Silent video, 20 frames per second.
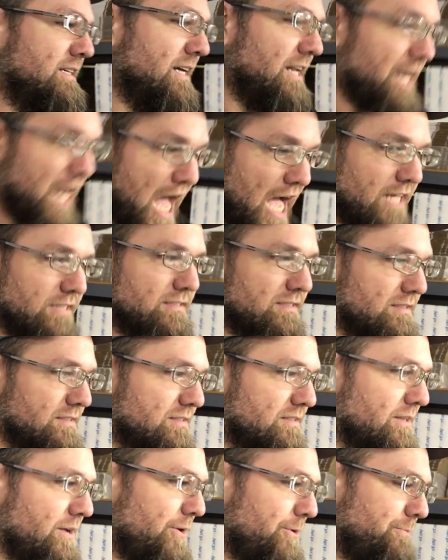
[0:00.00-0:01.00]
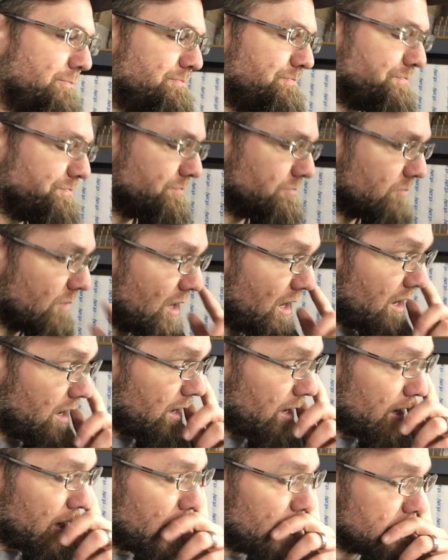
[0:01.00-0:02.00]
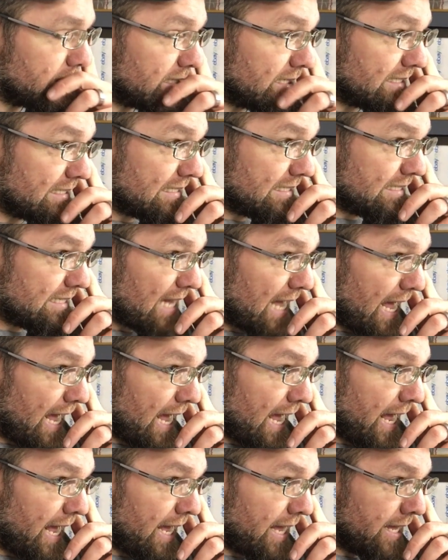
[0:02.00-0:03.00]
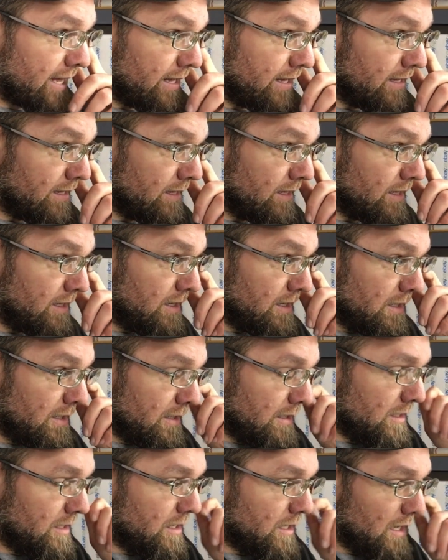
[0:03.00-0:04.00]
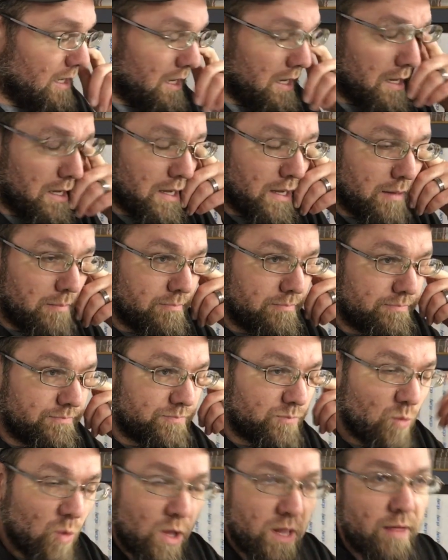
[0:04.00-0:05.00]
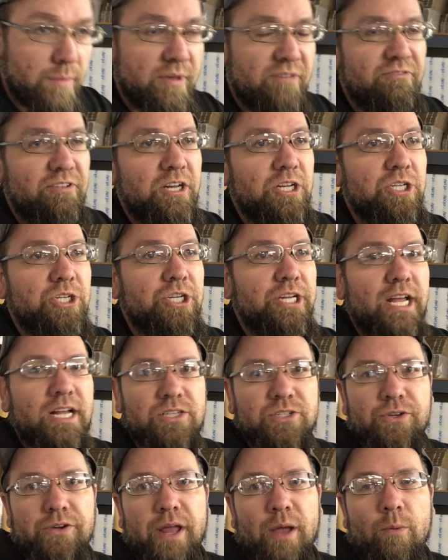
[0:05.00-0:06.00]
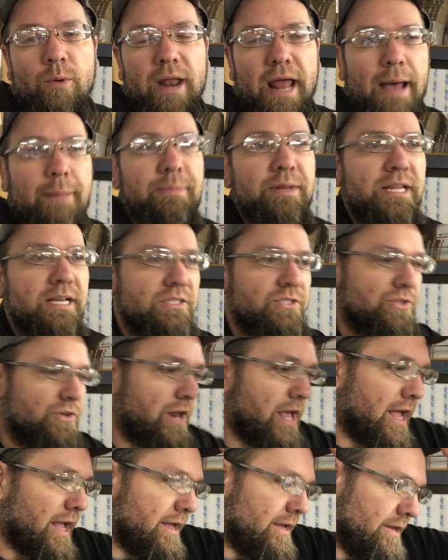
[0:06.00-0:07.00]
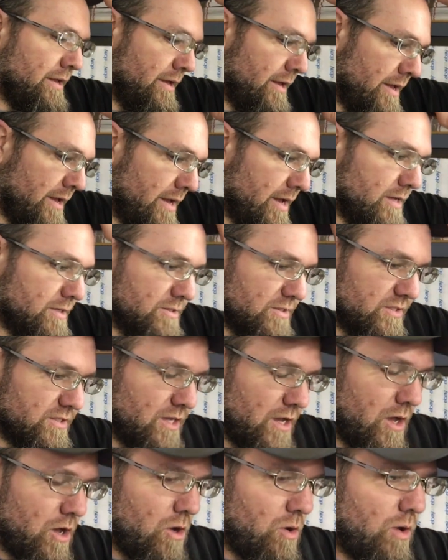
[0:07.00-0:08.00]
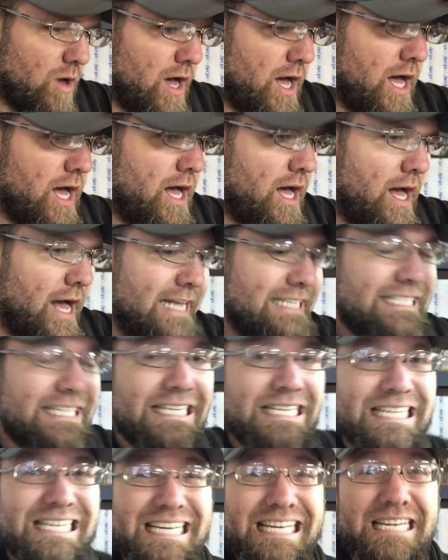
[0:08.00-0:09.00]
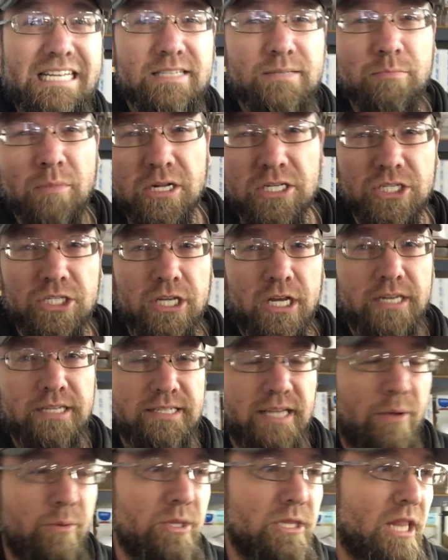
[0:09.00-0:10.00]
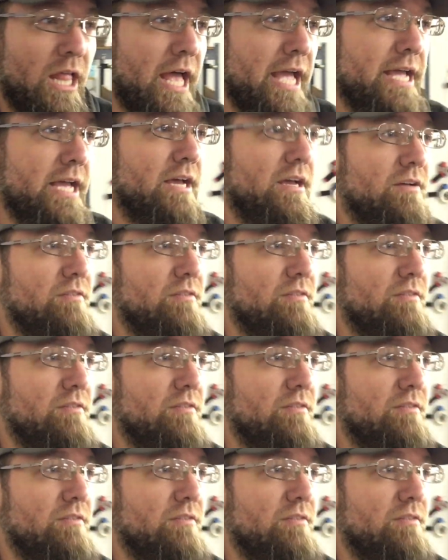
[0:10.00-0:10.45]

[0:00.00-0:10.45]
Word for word: not. So uh, today, um, well, let me finish yesterday. What happened yesterday? So uh, I didn't get as much done as I would like.